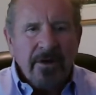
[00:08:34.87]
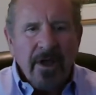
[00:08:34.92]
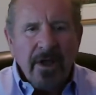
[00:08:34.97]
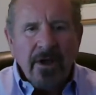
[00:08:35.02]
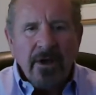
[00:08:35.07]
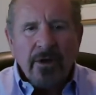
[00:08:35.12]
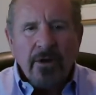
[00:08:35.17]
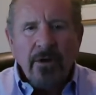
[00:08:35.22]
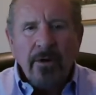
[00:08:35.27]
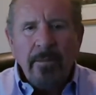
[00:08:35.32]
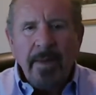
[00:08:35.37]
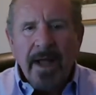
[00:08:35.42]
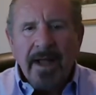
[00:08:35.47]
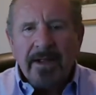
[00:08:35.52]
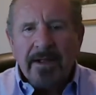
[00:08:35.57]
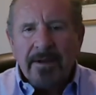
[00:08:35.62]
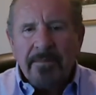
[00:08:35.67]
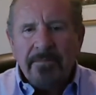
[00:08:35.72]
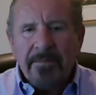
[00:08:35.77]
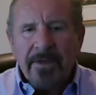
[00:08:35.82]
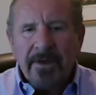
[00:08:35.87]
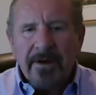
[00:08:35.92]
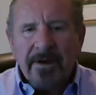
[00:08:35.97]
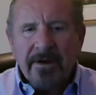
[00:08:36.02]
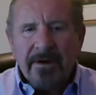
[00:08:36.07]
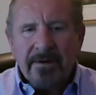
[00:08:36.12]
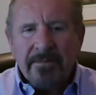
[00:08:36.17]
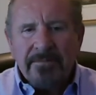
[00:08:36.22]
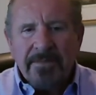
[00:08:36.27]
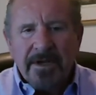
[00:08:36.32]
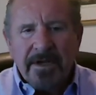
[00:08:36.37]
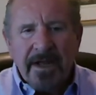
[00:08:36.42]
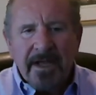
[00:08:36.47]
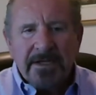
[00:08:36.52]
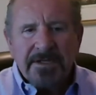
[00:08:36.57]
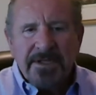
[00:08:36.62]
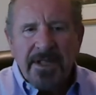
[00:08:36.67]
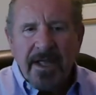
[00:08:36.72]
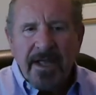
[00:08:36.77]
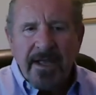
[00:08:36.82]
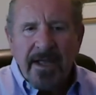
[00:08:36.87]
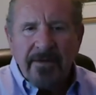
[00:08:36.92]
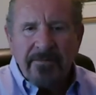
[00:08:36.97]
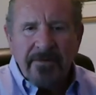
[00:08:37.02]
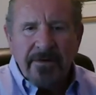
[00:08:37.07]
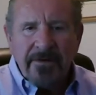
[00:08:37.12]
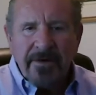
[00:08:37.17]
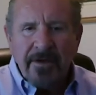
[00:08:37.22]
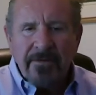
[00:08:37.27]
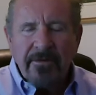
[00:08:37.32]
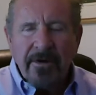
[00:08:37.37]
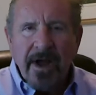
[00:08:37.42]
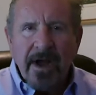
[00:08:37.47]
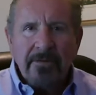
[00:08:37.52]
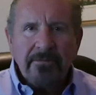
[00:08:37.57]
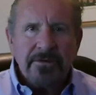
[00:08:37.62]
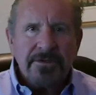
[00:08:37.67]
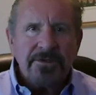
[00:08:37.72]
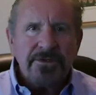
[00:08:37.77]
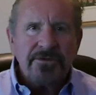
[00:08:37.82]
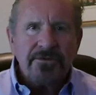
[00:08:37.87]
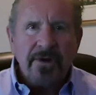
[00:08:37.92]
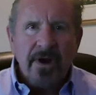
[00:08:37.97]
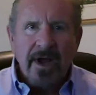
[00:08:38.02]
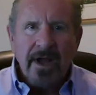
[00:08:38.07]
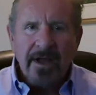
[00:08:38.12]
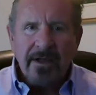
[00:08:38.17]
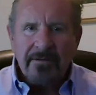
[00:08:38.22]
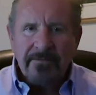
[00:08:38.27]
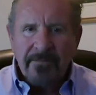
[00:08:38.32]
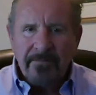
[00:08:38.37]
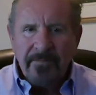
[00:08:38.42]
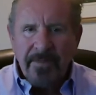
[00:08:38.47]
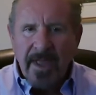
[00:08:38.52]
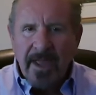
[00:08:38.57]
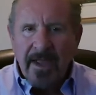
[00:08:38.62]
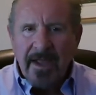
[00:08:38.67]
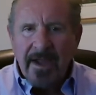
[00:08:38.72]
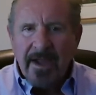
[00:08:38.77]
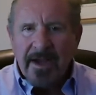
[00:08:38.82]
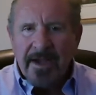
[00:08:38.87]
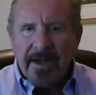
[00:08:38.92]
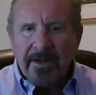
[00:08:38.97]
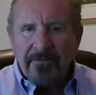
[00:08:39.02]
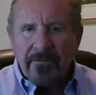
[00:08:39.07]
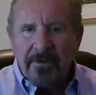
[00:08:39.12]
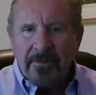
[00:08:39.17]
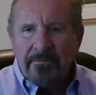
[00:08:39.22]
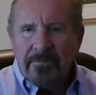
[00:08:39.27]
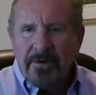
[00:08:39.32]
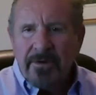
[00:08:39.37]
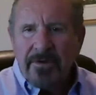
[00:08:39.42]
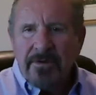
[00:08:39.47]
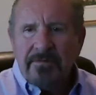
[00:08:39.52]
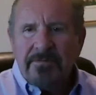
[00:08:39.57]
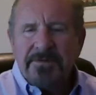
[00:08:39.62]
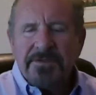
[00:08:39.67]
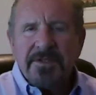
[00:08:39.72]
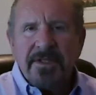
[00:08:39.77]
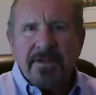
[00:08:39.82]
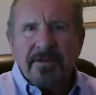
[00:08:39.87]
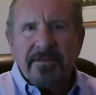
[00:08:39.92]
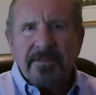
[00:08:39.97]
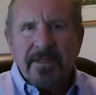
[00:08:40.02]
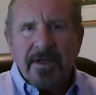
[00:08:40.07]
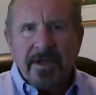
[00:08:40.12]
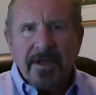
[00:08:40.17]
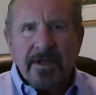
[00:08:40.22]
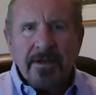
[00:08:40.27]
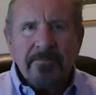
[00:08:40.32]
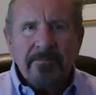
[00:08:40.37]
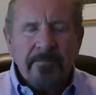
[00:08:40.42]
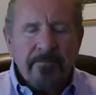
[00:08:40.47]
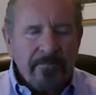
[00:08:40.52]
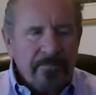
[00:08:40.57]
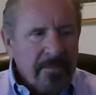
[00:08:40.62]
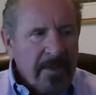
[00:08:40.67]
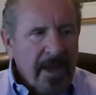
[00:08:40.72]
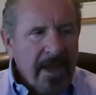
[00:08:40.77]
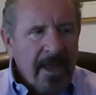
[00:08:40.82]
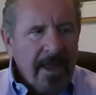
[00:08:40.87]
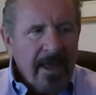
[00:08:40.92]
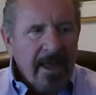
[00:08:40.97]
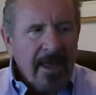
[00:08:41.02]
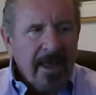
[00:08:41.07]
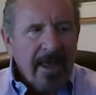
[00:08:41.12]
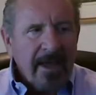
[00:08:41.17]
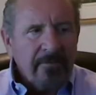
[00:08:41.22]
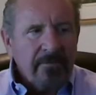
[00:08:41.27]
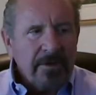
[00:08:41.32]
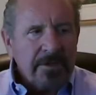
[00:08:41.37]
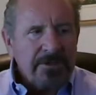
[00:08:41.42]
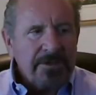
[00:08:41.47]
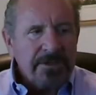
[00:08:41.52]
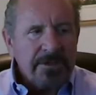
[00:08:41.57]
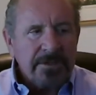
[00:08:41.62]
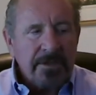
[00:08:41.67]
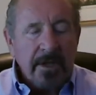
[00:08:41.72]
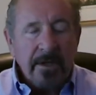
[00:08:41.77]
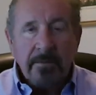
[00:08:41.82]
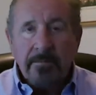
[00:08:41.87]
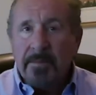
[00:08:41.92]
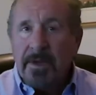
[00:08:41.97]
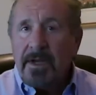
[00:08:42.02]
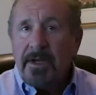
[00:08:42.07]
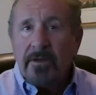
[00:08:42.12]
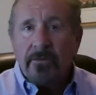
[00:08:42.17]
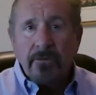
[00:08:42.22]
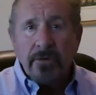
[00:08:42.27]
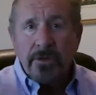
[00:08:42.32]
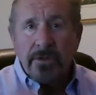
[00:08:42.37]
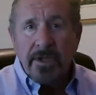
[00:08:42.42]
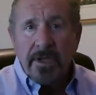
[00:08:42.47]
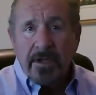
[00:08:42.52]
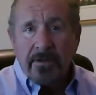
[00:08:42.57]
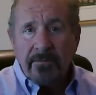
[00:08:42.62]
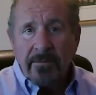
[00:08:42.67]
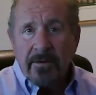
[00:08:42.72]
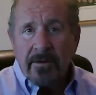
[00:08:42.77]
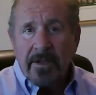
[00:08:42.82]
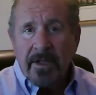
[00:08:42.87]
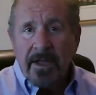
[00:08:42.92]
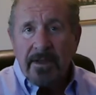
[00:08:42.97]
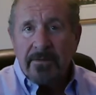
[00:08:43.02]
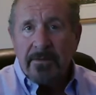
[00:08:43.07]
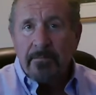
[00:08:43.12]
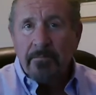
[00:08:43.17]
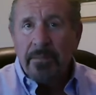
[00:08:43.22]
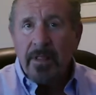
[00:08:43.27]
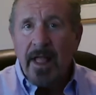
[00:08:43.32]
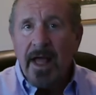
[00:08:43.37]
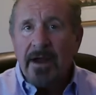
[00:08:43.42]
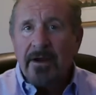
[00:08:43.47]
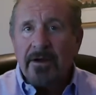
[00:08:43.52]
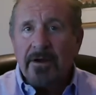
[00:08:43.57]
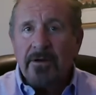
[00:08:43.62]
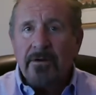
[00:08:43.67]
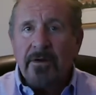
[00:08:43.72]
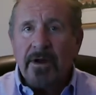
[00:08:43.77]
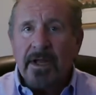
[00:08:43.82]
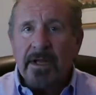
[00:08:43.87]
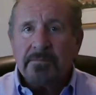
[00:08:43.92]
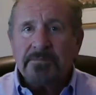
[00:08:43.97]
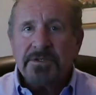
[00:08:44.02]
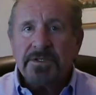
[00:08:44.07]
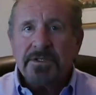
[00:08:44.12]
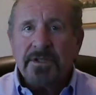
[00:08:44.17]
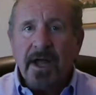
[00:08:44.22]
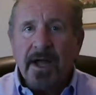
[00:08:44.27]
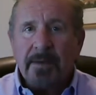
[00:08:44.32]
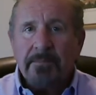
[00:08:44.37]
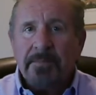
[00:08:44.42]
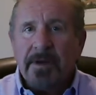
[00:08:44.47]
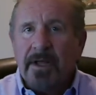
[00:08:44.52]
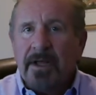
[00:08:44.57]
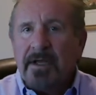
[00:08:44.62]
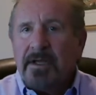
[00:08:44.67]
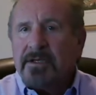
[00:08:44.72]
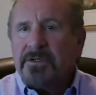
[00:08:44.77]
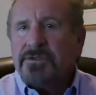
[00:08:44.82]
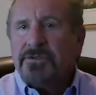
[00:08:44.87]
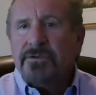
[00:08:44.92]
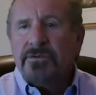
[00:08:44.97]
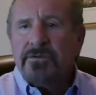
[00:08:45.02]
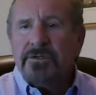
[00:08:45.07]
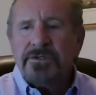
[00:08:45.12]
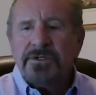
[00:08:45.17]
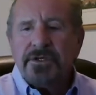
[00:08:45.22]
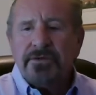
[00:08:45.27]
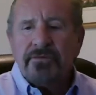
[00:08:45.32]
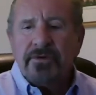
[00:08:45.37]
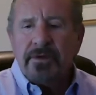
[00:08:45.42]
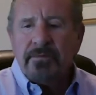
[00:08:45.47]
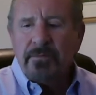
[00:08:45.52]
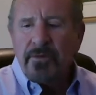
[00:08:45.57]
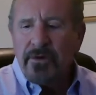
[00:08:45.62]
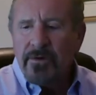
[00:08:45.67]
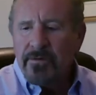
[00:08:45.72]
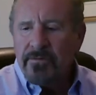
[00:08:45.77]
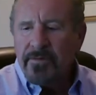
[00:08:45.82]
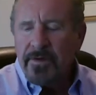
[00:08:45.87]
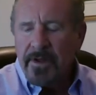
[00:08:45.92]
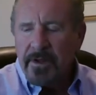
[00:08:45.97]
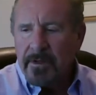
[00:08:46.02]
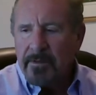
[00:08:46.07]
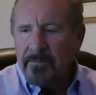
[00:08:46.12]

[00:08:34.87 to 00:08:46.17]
Go back up there the next day after another hour's drive, and he removes the thing, and which is immediate relief. Okay, the bladder cramps stopped as soon as he removed it.